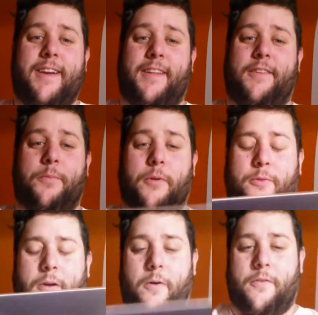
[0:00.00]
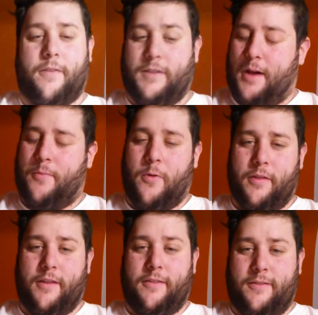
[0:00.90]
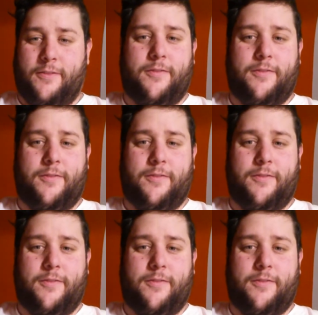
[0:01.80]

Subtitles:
And these books were going for a lot more than